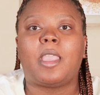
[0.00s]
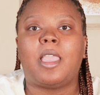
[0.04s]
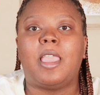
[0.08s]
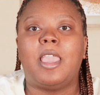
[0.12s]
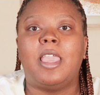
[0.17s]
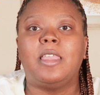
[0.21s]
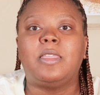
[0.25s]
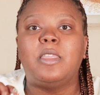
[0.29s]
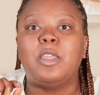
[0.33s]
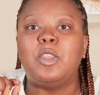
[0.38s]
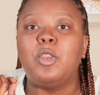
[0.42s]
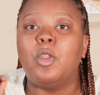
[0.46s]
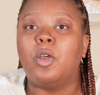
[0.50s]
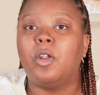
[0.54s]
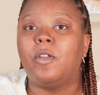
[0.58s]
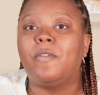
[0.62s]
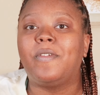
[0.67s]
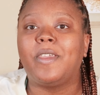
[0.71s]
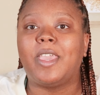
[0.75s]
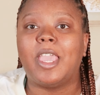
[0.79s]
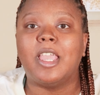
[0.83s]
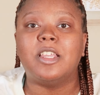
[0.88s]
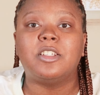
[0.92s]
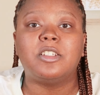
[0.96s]
Hit the
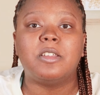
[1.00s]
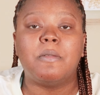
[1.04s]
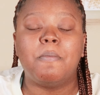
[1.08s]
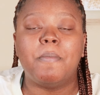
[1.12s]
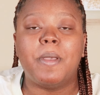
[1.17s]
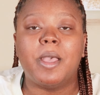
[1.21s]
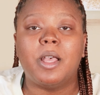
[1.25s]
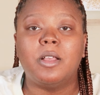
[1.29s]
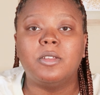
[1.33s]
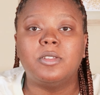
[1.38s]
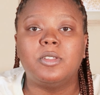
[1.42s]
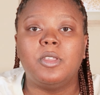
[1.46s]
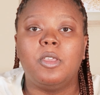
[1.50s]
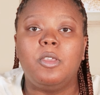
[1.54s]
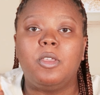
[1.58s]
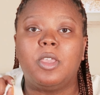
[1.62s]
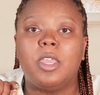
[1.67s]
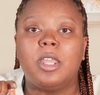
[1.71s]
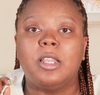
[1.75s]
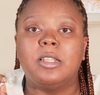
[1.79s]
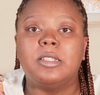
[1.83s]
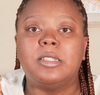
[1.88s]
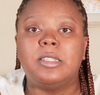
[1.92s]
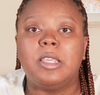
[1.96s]
notification bell so you
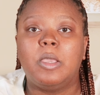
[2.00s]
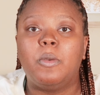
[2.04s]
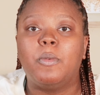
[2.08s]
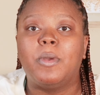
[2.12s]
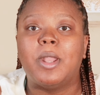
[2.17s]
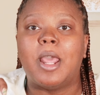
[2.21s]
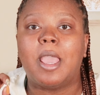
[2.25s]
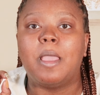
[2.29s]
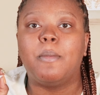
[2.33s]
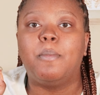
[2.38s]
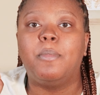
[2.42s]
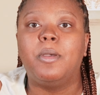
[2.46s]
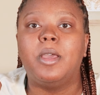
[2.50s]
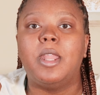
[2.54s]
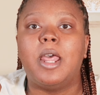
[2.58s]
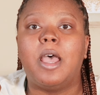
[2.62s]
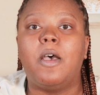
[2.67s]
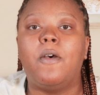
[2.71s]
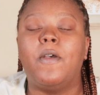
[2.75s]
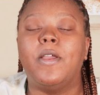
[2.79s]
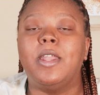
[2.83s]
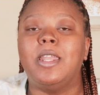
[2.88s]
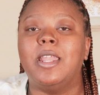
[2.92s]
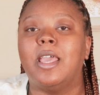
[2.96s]
can see when I put
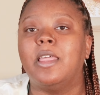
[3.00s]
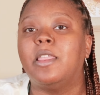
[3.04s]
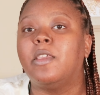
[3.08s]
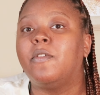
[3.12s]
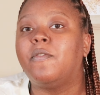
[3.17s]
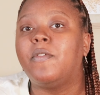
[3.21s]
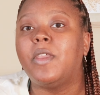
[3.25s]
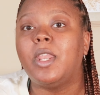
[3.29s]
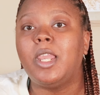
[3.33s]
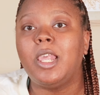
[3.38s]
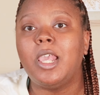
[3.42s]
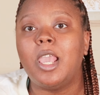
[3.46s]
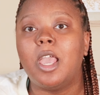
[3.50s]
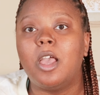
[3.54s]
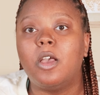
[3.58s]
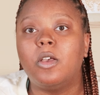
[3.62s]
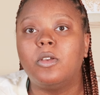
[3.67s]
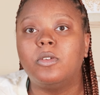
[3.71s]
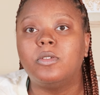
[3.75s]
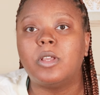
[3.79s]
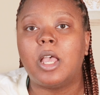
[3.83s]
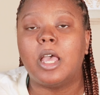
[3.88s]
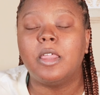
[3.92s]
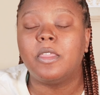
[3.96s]
out other
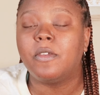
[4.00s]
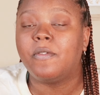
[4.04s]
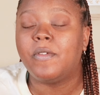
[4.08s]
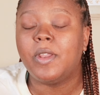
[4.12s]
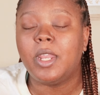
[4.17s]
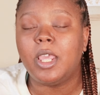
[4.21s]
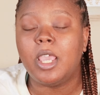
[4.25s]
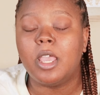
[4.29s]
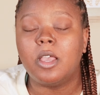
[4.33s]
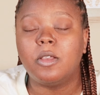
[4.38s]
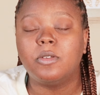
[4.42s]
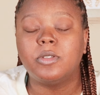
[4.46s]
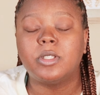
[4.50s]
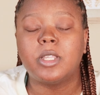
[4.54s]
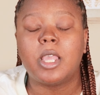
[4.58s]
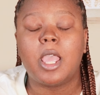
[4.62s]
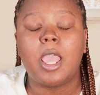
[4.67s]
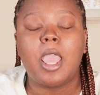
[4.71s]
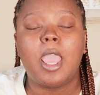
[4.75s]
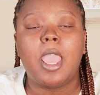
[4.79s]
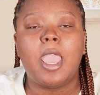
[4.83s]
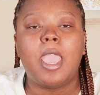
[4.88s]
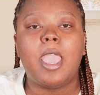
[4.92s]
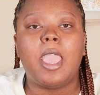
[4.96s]
videos.
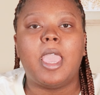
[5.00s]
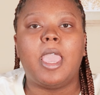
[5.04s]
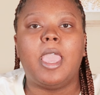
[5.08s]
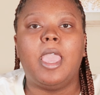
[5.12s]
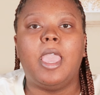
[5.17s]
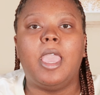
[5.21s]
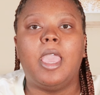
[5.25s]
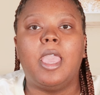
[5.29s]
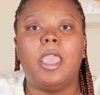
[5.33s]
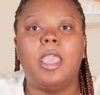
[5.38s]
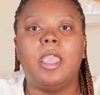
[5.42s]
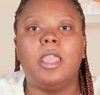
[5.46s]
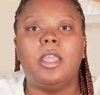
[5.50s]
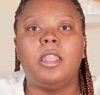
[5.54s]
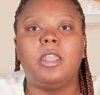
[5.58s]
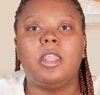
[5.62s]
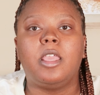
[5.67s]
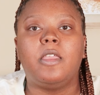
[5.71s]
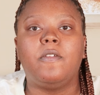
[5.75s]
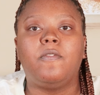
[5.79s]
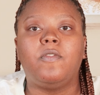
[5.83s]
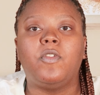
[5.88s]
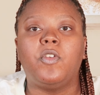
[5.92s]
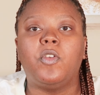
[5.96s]

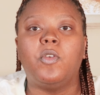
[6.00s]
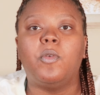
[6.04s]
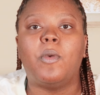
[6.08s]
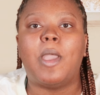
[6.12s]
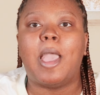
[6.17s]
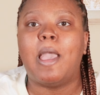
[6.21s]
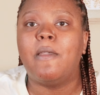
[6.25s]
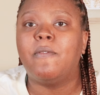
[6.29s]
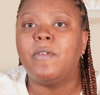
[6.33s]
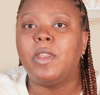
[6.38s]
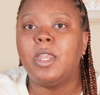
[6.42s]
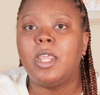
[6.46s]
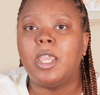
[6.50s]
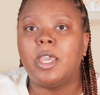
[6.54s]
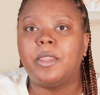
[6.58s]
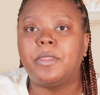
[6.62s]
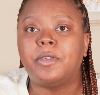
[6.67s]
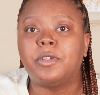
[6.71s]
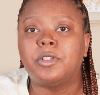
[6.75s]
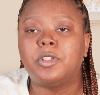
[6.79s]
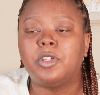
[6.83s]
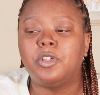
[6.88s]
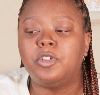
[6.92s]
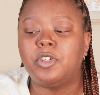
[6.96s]
And if you have any
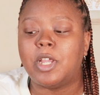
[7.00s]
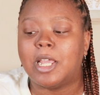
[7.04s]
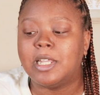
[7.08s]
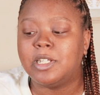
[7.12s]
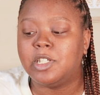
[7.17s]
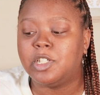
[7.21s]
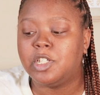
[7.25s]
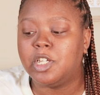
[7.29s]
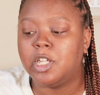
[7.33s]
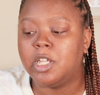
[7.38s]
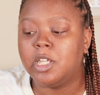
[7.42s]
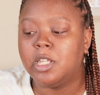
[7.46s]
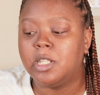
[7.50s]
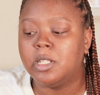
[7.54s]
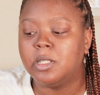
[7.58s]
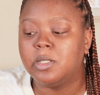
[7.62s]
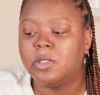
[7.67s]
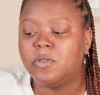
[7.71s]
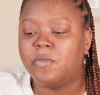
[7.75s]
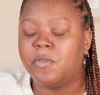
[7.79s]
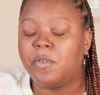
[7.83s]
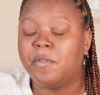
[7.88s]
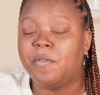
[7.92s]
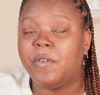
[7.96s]
other
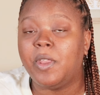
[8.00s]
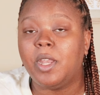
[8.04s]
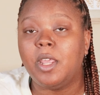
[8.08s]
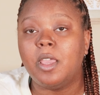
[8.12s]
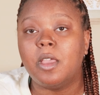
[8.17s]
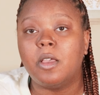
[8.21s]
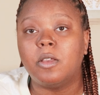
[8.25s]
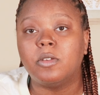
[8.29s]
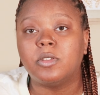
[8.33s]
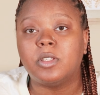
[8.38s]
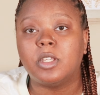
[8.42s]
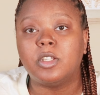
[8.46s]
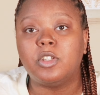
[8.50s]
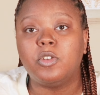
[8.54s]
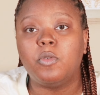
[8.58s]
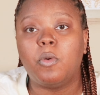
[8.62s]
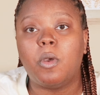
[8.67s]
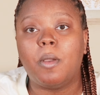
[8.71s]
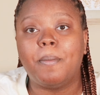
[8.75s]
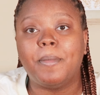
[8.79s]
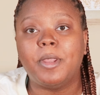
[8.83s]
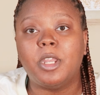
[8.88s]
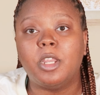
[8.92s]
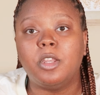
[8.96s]
suggestions for videos that you
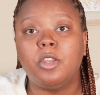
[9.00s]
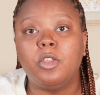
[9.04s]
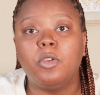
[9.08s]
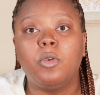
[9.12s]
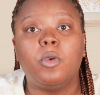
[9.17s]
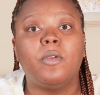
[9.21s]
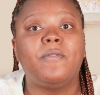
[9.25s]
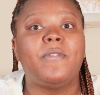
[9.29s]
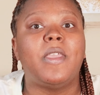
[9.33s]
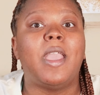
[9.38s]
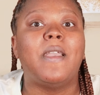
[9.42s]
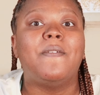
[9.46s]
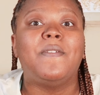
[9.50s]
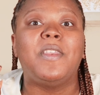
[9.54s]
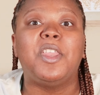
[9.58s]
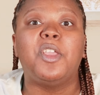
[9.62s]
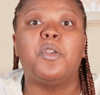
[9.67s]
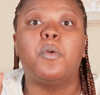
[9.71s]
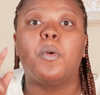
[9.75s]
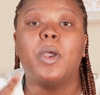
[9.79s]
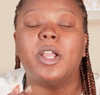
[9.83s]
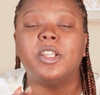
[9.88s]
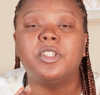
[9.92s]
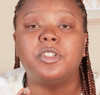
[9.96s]
want me to do, or if you have
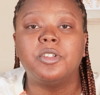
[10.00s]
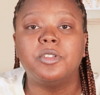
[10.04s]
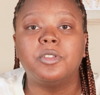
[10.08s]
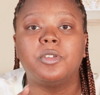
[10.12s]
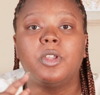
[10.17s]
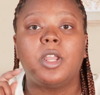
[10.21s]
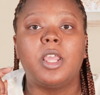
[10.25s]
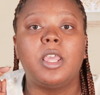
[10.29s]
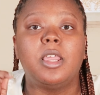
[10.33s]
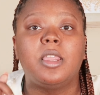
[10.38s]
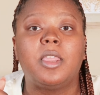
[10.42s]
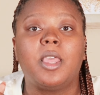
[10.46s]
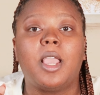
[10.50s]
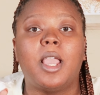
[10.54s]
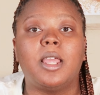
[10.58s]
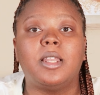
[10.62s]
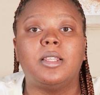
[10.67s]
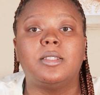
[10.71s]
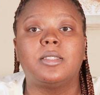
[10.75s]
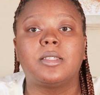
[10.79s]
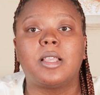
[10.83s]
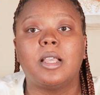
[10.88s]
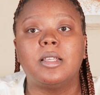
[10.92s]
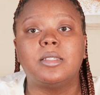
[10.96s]
any questions on anything I
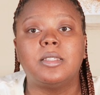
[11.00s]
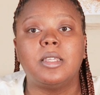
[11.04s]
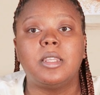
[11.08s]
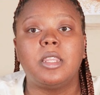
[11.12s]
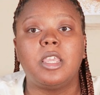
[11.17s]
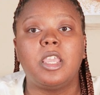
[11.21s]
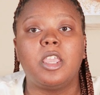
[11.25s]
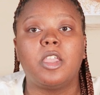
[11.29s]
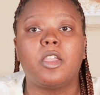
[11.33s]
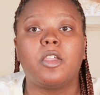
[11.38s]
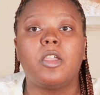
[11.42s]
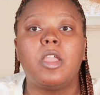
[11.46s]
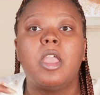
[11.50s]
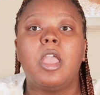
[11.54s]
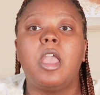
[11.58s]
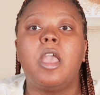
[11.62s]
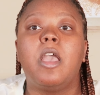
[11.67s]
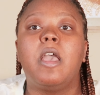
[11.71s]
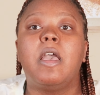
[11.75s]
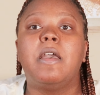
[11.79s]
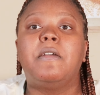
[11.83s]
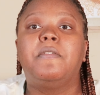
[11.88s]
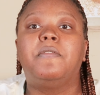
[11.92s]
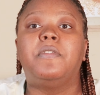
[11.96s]
discuss in here,
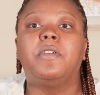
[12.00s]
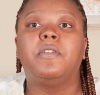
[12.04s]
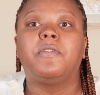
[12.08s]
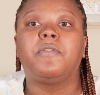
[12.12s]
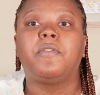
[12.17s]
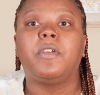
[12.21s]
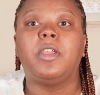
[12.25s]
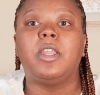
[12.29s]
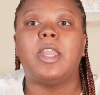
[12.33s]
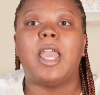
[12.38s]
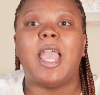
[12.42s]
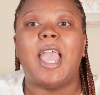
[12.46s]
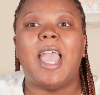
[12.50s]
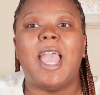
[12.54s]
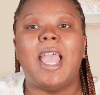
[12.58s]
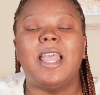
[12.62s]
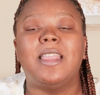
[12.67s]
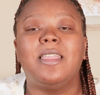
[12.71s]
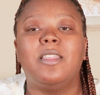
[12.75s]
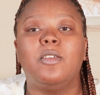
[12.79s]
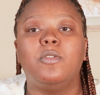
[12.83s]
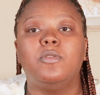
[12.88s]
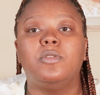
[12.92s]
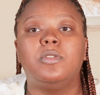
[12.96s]
feel free to
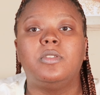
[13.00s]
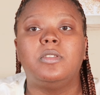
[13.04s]
add